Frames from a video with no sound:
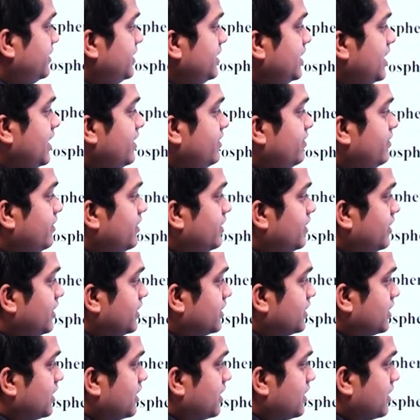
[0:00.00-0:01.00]
the
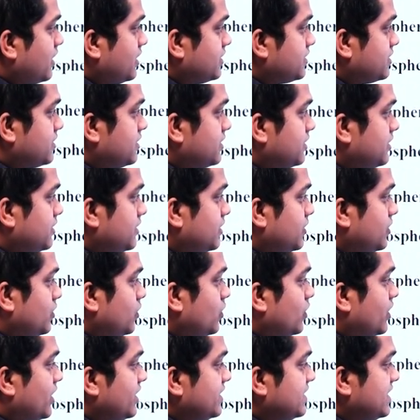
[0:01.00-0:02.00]
earth crust,
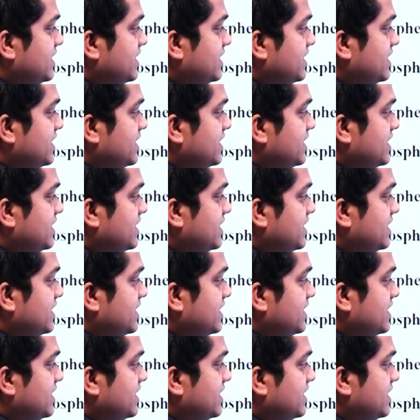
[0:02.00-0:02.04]
okay,